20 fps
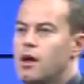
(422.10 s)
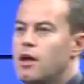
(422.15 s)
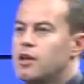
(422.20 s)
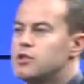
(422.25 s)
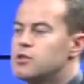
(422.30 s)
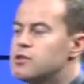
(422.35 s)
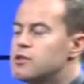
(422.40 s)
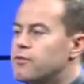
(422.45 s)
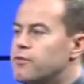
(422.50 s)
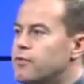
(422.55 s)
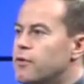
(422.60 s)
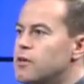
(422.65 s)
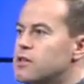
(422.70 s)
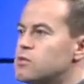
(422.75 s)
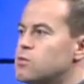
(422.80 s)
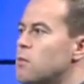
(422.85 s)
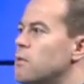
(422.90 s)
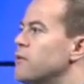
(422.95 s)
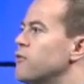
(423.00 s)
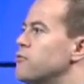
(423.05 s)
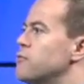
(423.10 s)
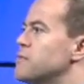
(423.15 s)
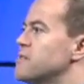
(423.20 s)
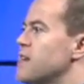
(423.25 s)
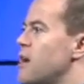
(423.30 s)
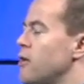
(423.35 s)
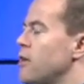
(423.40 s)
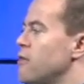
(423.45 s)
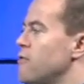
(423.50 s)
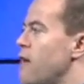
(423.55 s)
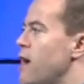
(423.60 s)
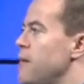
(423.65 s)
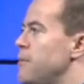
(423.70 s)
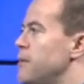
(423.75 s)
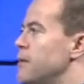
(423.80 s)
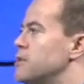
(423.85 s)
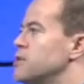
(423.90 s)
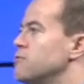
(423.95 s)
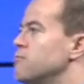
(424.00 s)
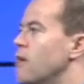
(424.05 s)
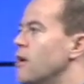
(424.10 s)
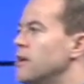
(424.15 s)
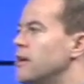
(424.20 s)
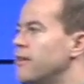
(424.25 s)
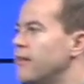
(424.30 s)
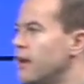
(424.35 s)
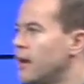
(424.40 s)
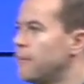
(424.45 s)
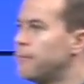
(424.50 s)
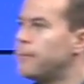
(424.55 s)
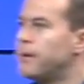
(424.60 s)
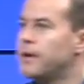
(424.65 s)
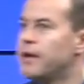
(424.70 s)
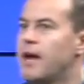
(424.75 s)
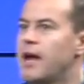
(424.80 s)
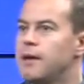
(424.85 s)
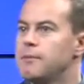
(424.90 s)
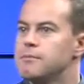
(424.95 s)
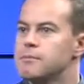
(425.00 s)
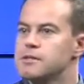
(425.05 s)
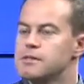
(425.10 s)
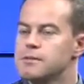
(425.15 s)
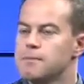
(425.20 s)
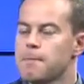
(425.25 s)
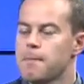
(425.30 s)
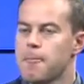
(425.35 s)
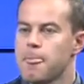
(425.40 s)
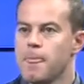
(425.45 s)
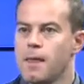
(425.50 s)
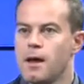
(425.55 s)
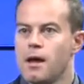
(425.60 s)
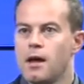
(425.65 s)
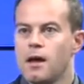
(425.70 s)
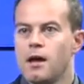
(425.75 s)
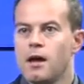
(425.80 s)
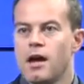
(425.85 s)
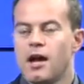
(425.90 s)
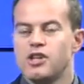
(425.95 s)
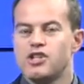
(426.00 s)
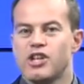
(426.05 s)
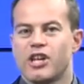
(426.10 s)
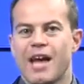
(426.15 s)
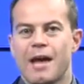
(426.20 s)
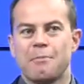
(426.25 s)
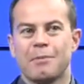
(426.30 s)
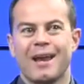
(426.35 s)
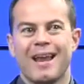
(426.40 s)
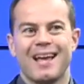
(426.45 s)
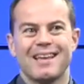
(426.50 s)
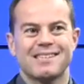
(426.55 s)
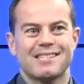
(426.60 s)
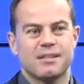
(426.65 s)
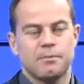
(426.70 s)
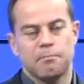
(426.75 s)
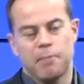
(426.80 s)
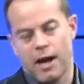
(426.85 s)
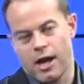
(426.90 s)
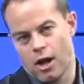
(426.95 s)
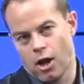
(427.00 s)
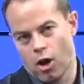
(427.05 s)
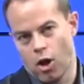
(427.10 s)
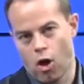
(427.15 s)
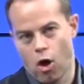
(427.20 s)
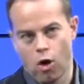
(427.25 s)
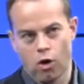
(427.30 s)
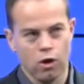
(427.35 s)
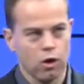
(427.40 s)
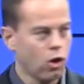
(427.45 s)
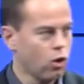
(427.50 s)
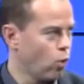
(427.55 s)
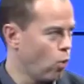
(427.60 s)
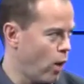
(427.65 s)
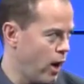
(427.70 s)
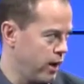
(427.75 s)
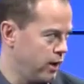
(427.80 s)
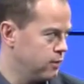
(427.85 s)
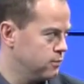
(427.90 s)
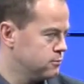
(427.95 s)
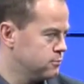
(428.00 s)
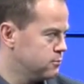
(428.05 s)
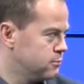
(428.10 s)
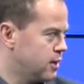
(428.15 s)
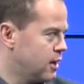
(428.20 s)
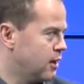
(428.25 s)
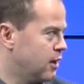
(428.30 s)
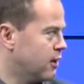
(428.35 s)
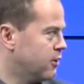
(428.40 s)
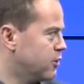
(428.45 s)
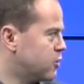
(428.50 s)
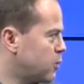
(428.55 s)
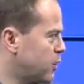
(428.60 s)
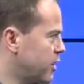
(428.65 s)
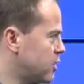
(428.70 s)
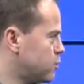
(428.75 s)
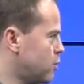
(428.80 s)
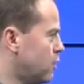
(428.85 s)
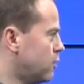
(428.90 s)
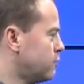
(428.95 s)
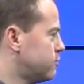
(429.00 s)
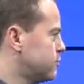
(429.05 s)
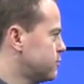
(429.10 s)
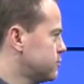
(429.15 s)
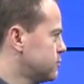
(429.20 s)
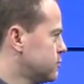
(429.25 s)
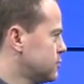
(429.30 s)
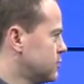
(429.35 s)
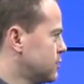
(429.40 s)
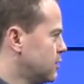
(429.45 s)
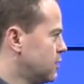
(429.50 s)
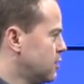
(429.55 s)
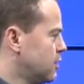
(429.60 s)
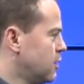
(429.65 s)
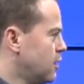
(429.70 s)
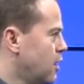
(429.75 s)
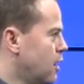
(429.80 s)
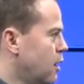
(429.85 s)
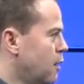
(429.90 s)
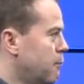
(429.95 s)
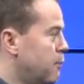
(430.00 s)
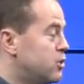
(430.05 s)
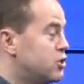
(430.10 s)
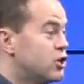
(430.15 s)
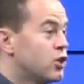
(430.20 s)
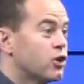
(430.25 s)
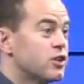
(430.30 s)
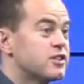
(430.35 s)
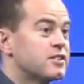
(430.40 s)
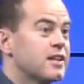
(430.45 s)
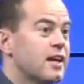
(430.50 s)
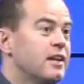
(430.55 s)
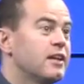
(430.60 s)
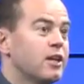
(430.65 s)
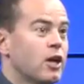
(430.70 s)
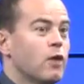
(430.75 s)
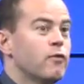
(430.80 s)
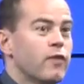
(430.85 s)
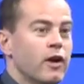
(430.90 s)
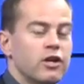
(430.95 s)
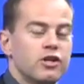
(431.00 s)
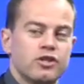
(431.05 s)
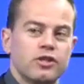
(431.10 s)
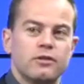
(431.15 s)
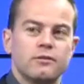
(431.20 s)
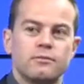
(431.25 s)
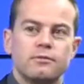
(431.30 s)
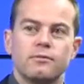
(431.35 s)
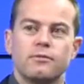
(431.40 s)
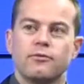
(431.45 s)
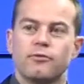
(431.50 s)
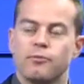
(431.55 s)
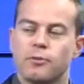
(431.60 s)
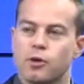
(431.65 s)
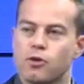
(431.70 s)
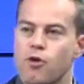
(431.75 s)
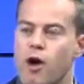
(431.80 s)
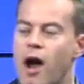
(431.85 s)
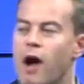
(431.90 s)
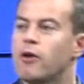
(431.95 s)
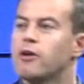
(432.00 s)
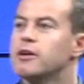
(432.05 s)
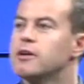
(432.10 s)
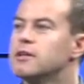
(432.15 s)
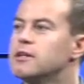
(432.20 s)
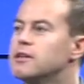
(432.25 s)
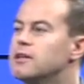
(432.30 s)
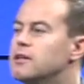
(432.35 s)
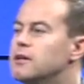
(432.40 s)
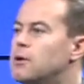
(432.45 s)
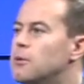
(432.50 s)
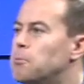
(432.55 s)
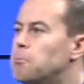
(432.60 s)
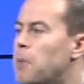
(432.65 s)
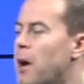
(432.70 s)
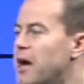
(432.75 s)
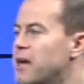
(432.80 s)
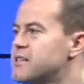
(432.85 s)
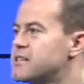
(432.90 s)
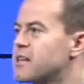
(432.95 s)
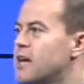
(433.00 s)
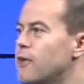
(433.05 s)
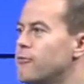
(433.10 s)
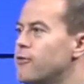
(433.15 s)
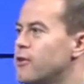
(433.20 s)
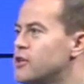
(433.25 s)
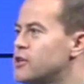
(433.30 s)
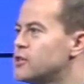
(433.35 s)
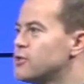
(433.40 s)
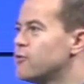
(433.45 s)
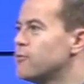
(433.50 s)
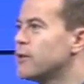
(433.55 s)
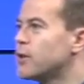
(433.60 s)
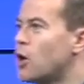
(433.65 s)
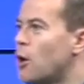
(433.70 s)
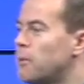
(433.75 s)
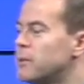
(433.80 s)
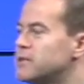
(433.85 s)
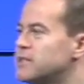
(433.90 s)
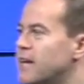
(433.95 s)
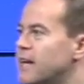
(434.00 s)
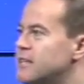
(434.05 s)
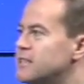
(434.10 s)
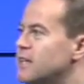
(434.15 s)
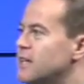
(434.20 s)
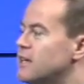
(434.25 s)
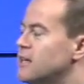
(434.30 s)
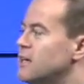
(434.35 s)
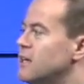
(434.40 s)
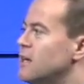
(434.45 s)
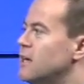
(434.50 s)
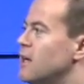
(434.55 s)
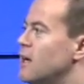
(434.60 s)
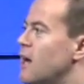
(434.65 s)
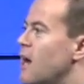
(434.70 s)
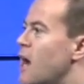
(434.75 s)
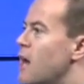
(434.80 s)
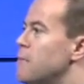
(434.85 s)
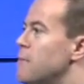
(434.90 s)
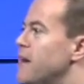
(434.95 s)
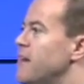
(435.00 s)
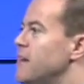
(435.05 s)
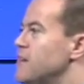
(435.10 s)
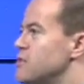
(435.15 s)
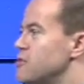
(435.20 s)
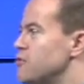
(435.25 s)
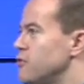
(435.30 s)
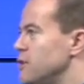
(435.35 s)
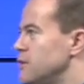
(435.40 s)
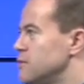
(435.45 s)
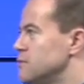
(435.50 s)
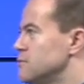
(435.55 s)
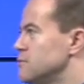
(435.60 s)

and she's the first woman from Saudi Arabia to run in the Olympic Games. And she came last by a long, long way in London 2012. But she got a standing ovation from the crowd, biased coverage from the commentator, and made history.